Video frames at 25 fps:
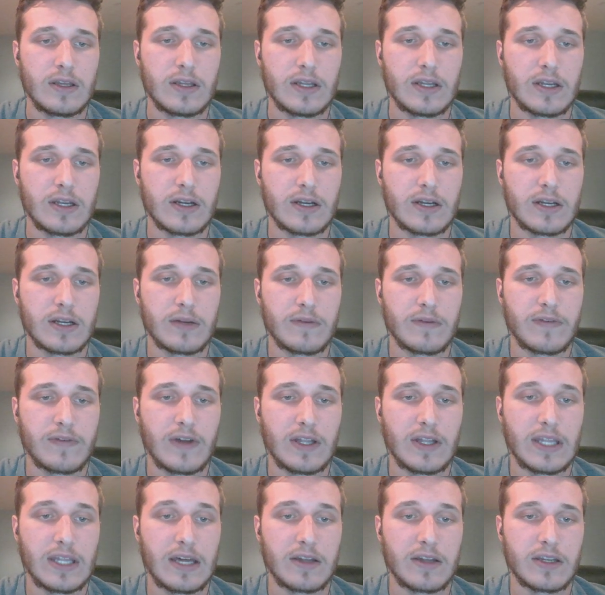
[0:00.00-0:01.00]
Here it
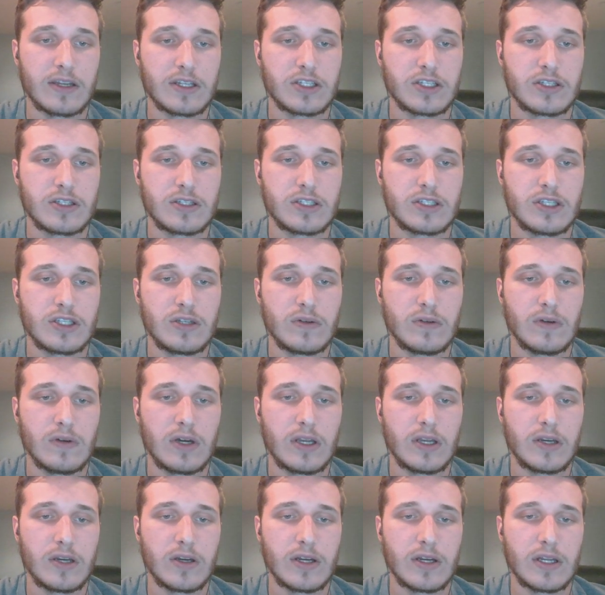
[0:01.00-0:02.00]
fell down to
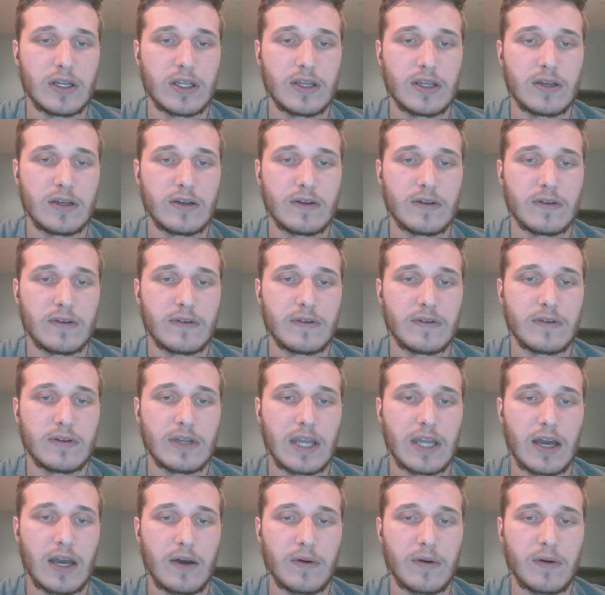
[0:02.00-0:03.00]
200,
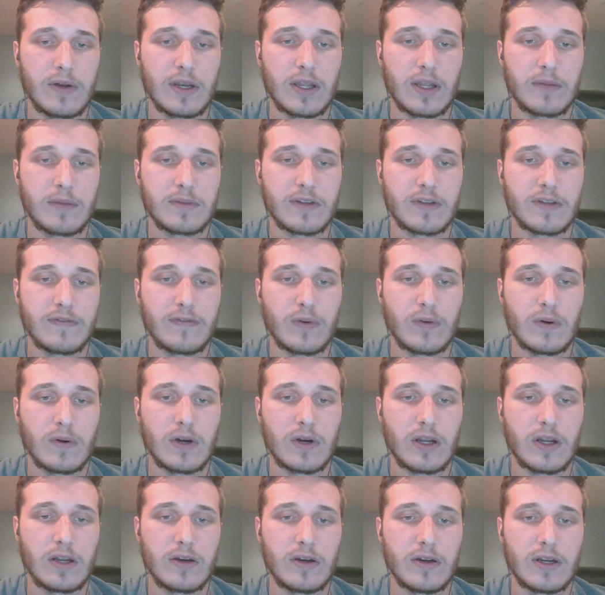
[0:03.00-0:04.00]
now went up to
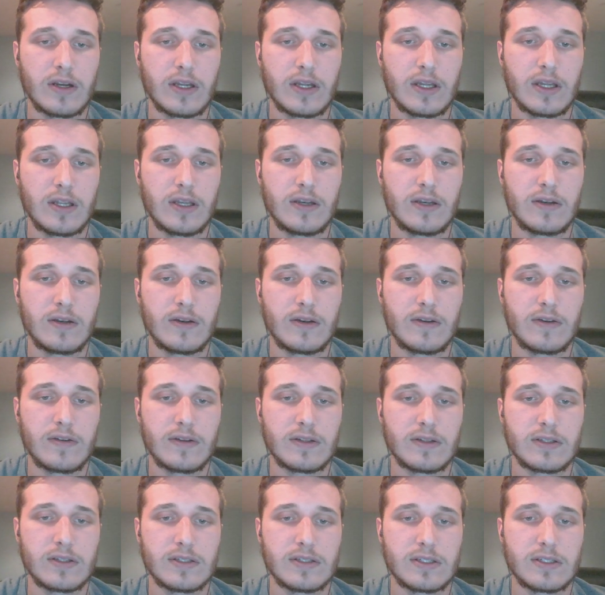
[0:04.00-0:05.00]
400,
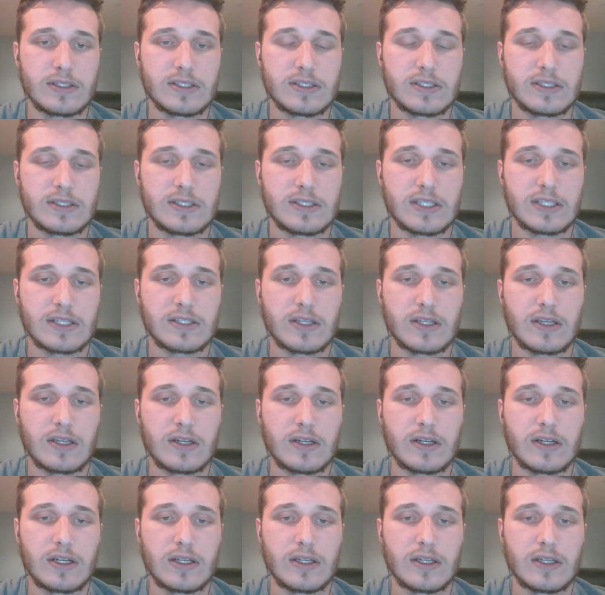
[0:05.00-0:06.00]

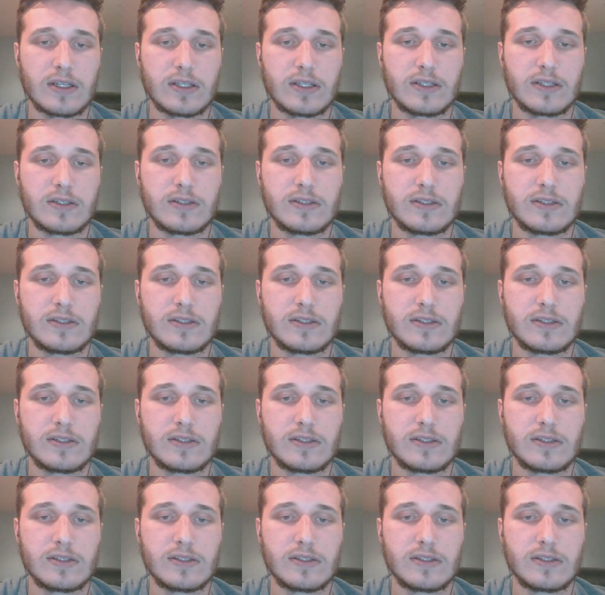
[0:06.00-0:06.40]
600,